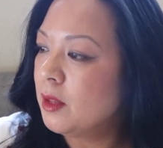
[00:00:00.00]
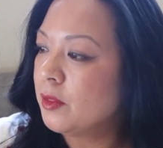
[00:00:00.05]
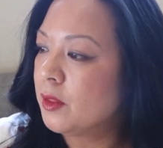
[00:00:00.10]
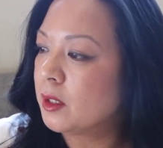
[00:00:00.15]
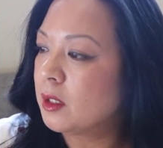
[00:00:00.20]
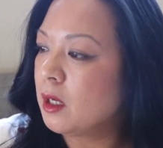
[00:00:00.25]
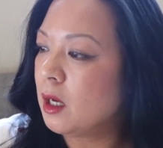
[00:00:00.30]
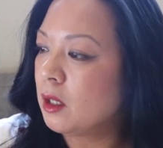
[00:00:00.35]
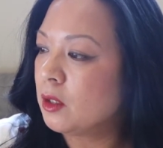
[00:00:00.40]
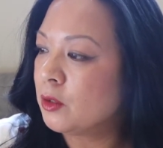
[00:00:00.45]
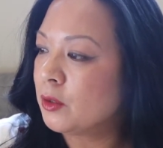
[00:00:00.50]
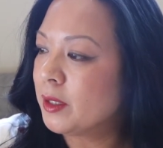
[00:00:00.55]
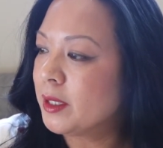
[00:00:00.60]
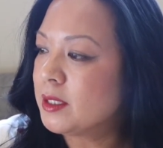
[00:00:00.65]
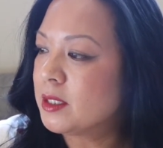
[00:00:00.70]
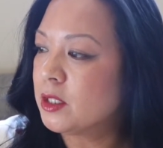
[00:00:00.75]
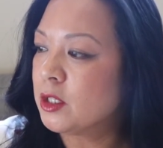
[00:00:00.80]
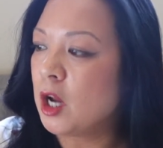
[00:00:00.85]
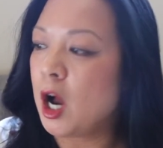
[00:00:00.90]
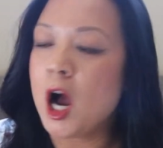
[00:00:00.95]
The color
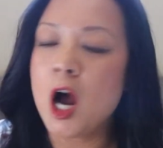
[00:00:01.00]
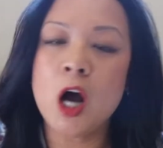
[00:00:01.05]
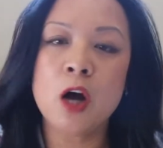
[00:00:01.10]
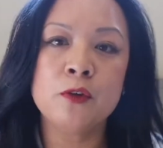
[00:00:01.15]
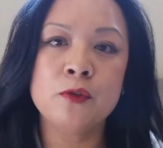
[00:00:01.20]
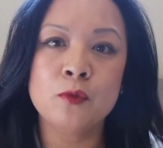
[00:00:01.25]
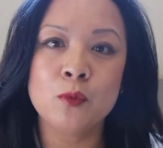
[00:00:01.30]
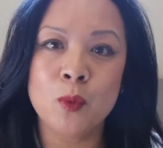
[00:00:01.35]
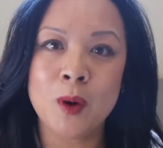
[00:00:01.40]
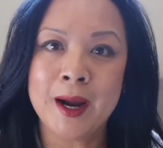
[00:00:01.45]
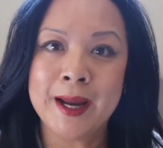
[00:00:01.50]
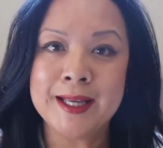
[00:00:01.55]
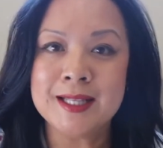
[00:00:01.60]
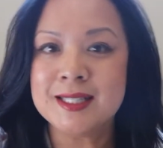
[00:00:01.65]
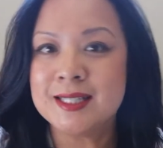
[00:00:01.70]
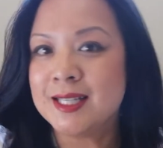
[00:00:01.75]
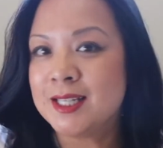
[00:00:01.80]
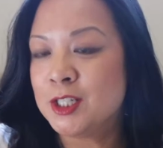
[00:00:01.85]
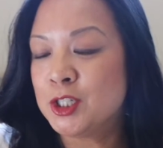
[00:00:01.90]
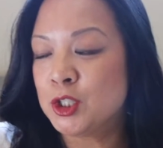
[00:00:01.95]
is an
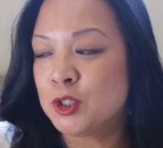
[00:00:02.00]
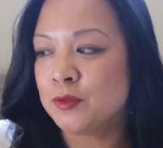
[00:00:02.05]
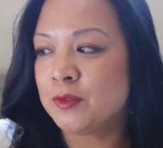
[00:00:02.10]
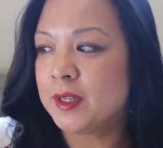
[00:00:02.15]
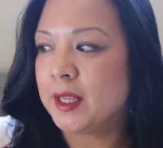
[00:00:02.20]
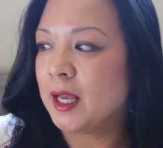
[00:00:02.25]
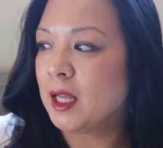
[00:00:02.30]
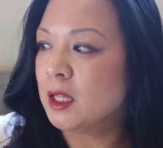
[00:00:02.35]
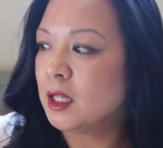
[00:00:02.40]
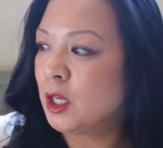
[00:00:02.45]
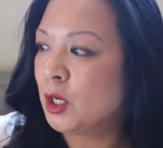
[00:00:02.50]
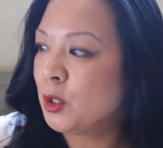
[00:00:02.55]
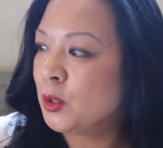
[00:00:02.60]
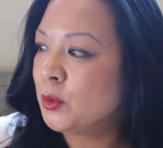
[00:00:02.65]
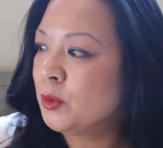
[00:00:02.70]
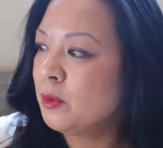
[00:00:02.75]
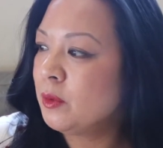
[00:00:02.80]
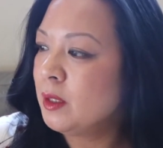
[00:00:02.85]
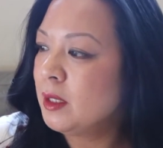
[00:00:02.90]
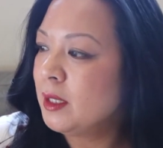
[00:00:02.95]
off-white tinge of
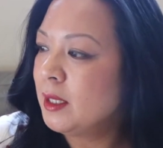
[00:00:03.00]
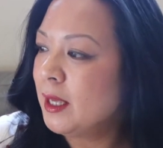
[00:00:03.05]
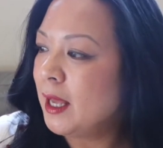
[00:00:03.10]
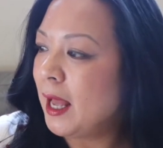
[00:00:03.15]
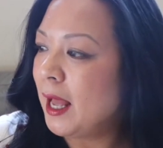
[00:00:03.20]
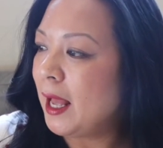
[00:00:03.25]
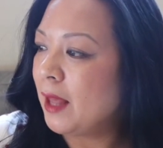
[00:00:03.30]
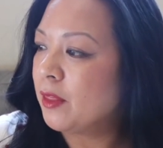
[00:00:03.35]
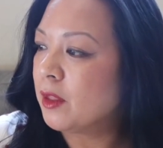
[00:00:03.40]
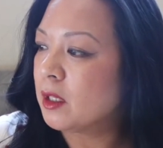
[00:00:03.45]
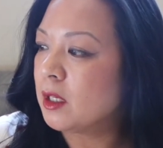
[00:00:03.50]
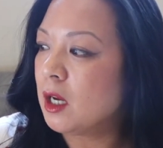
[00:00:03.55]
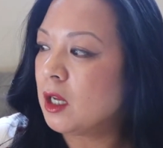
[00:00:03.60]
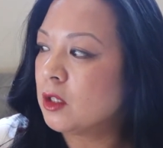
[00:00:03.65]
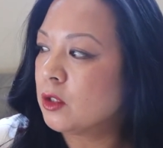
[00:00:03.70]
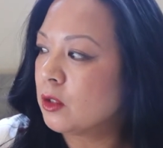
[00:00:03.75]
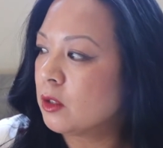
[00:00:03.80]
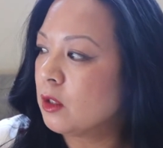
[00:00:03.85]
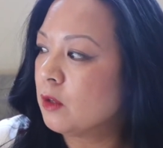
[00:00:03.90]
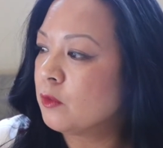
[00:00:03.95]
yellow, and the
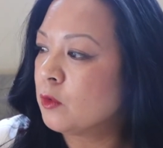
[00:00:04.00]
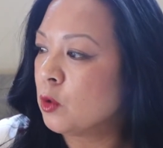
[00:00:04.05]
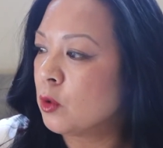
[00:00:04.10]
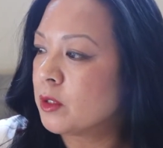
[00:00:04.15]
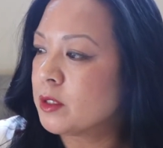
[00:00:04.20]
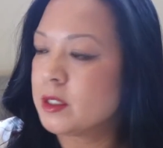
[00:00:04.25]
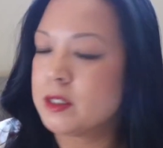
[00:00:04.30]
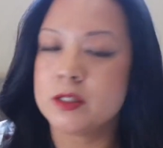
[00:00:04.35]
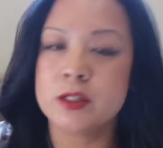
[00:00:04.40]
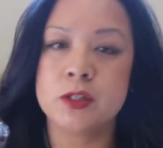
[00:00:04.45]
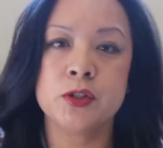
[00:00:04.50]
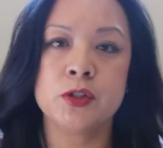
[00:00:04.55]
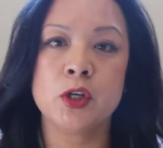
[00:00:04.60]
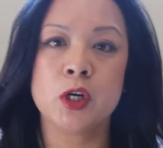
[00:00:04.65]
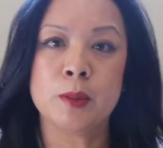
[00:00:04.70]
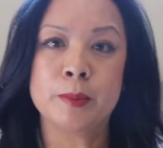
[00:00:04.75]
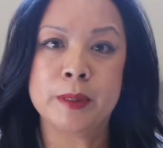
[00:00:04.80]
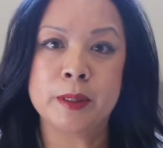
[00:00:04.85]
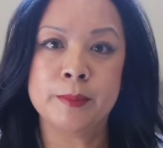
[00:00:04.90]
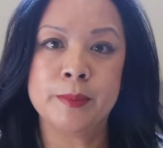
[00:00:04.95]
color, of course, is
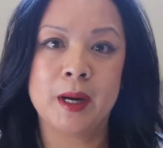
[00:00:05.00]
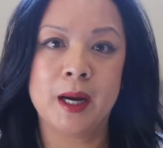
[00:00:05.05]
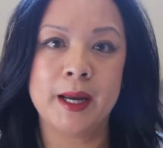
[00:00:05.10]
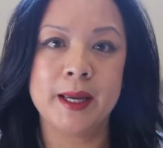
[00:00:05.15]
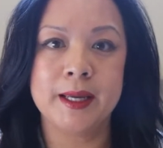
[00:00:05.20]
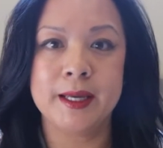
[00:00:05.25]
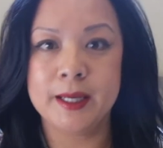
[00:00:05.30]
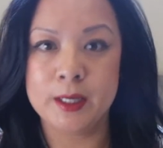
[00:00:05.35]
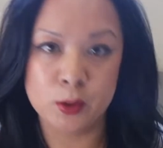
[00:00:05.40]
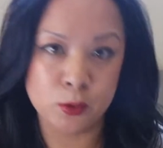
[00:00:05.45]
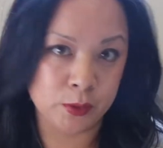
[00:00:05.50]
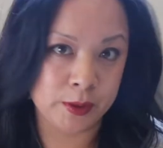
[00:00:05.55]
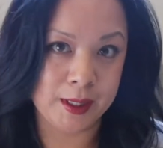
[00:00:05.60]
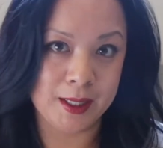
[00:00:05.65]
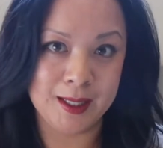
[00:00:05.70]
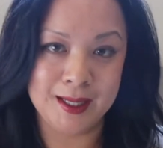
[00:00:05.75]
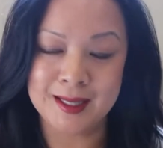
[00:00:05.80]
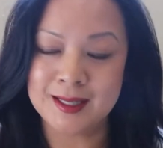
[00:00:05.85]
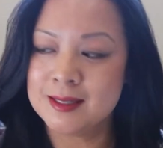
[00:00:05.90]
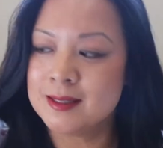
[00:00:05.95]
determined by
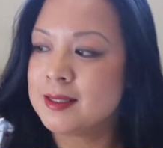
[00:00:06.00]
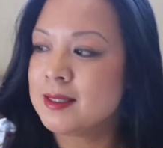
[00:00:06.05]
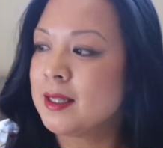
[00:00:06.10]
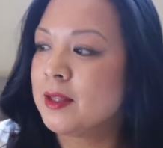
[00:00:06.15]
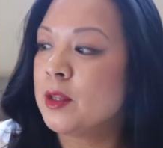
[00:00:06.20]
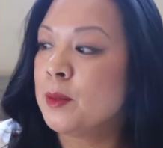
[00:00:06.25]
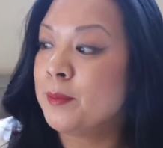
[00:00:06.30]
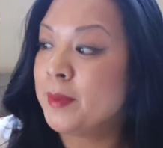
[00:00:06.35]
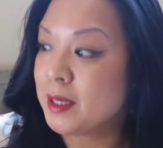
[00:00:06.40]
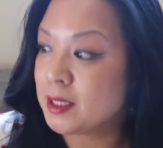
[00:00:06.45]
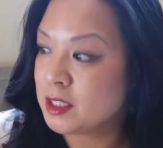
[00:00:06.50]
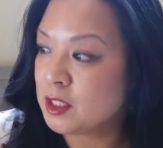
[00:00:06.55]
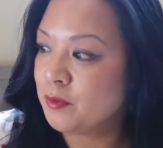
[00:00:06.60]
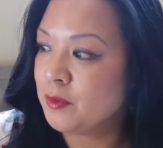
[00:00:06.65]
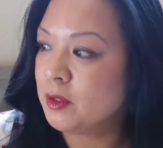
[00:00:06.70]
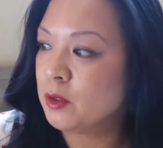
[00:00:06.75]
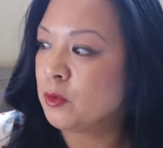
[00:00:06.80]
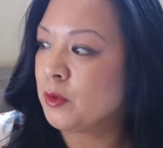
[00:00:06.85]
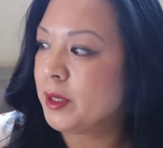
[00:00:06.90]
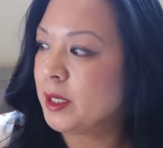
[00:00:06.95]
ingredients, the mix of
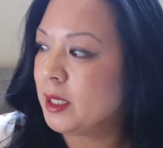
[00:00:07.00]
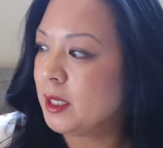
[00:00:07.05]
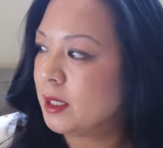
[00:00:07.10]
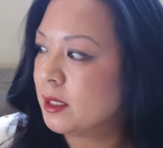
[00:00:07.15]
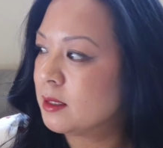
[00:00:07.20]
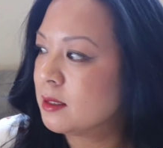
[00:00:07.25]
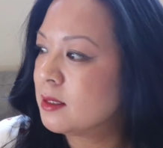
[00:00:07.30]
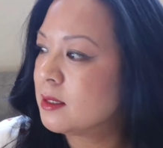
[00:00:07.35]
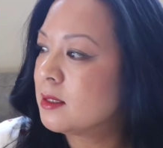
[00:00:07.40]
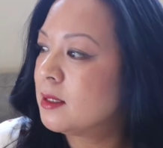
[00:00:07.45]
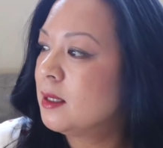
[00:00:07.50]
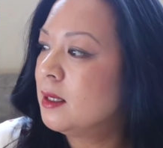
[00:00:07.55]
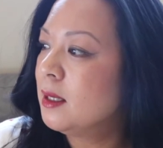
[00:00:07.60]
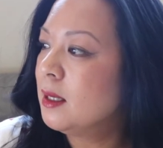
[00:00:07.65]
ingredients.